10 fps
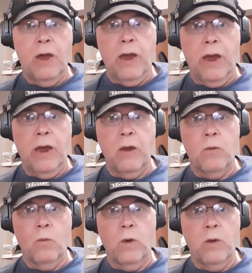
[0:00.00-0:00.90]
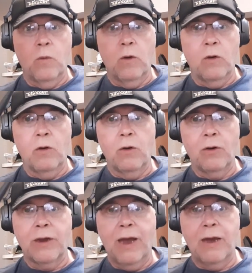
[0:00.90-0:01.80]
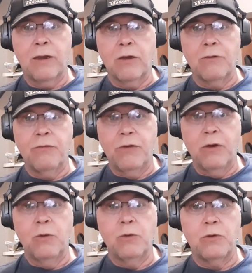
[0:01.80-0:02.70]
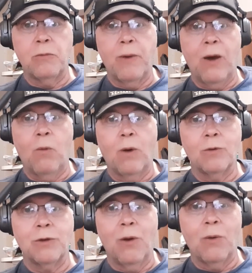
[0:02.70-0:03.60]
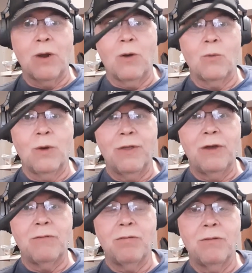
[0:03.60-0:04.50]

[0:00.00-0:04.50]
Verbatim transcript: And we were kind of confused about what was going on with it.